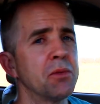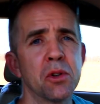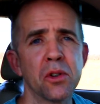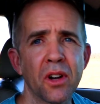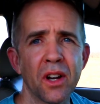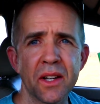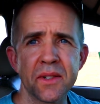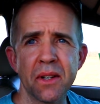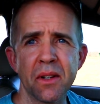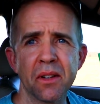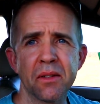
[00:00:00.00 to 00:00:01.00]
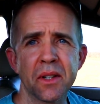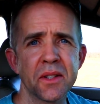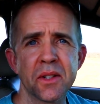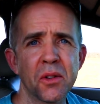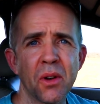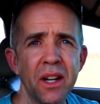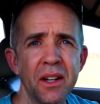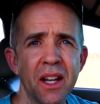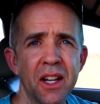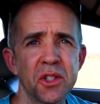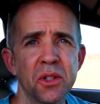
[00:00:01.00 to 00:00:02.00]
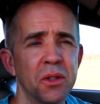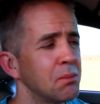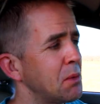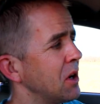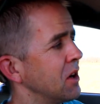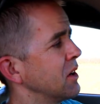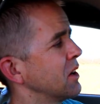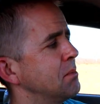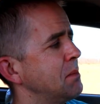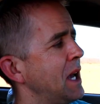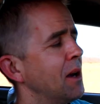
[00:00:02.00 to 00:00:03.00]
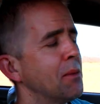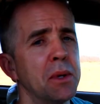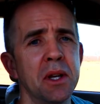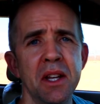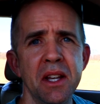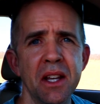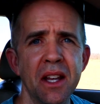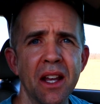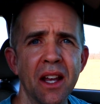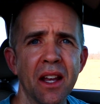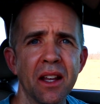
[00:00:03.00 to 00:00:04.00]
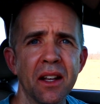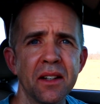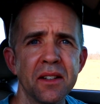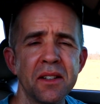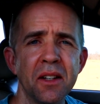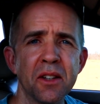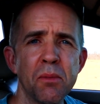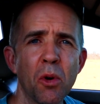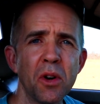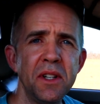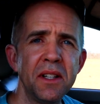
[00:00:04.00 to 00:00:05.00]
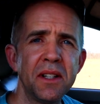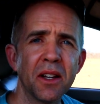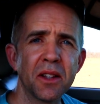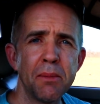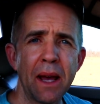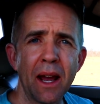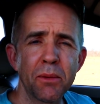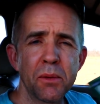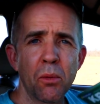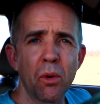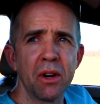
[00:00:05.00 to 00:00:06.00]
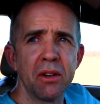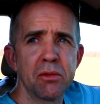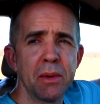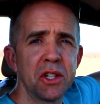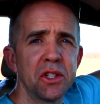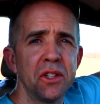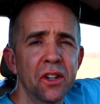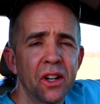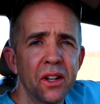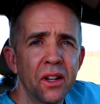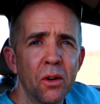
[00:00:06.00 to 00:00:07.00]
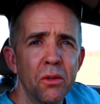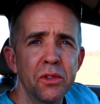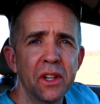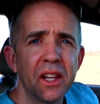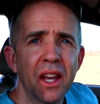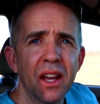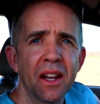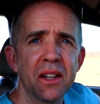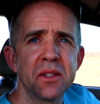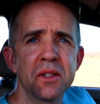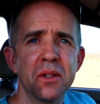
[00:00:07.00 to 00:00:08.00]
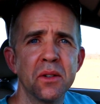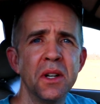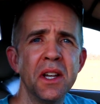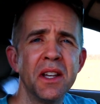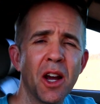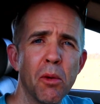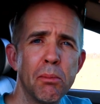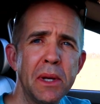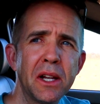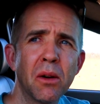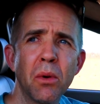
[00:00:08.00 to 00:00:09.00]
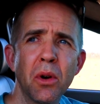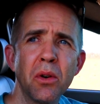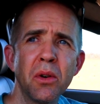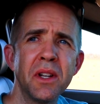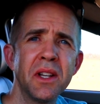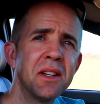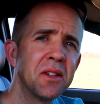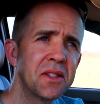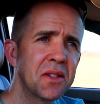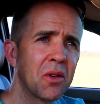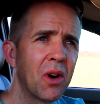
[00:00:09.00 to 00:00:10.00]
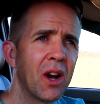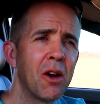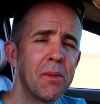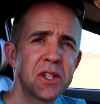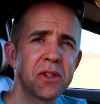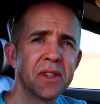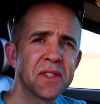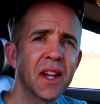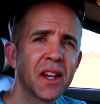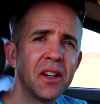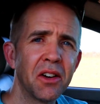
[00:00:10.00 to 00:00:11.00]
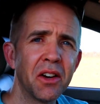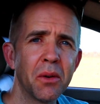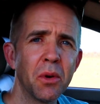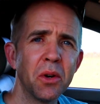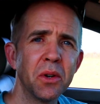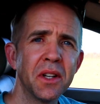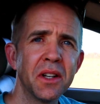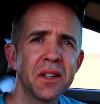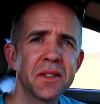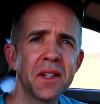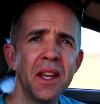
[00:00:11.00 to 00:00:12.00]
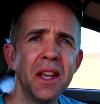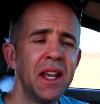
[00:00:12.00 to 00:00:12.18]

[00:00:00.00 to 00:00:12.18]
Kruger has a great national park map. And you know, the more detailed the map, the more information you're going to hopefully get as to how big a road it is or how much of a secondary road it is.